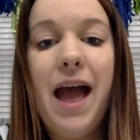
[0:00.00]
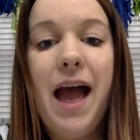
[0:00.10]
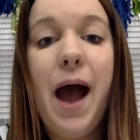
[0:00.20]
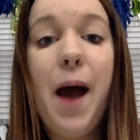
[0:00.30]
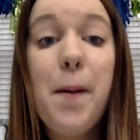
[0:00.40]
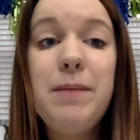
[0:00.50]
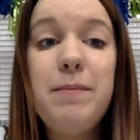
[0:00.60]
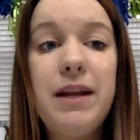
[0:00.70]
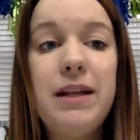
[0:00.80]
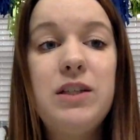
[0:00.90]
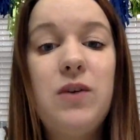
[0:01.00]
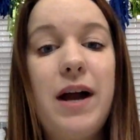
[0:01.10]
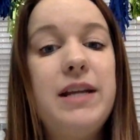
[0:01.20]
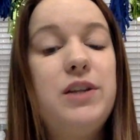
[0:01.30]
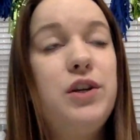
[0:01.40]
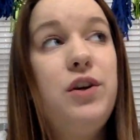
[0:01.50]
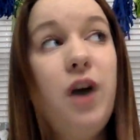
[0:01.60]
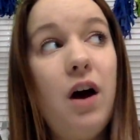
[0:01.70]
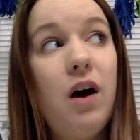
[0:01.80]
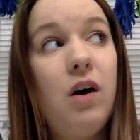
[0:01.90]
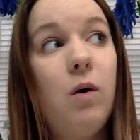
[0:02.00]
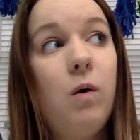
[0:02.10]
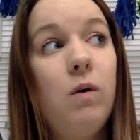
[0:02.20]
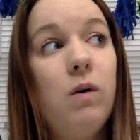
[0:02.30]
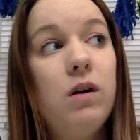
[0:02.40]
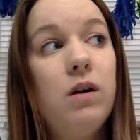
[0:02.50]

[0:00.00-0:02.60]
How many minutes do I need to go